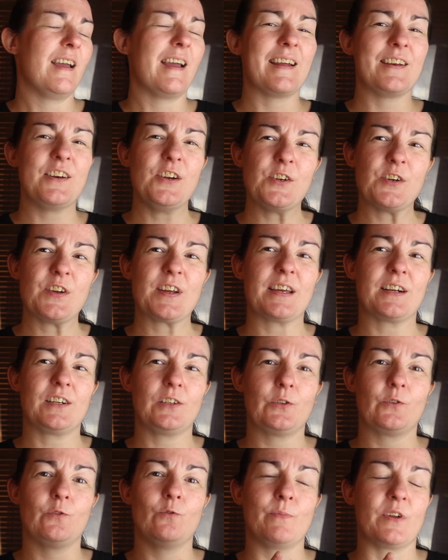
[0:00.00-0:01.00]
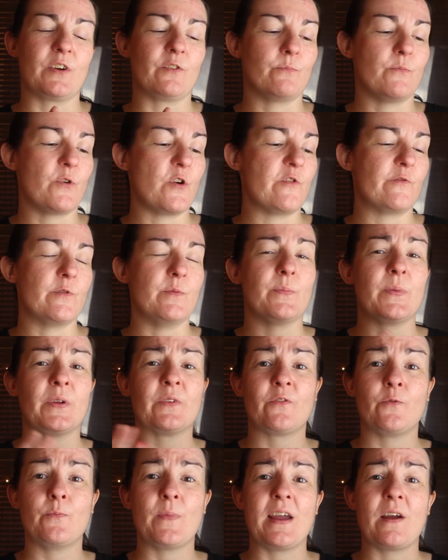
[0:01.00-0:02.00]
and you do get a little bit of movement,
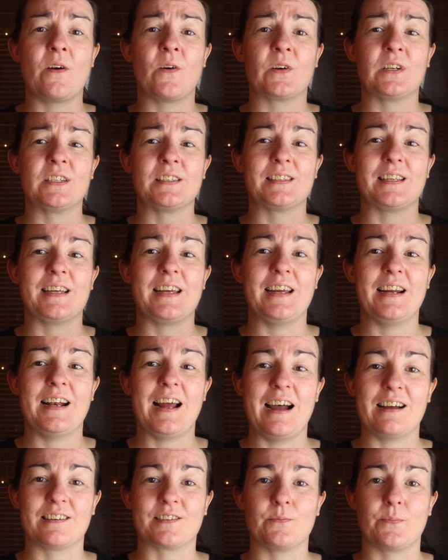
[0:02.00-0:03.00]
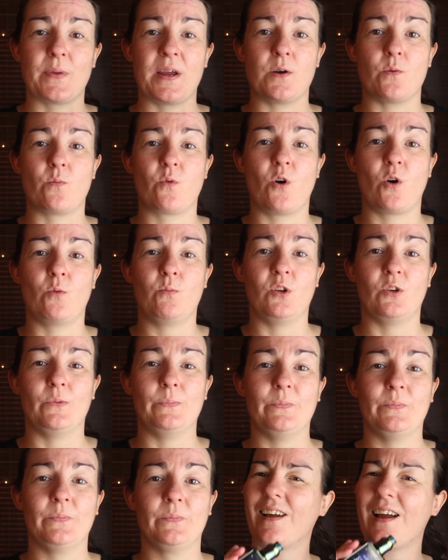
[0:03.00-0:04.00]
but for me, honestly, it hasn't been a
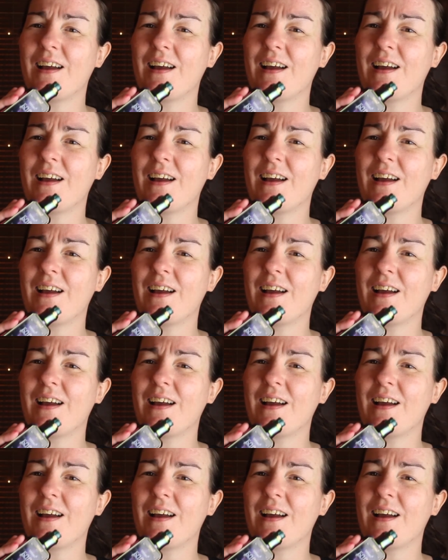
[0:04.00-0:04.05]
problem.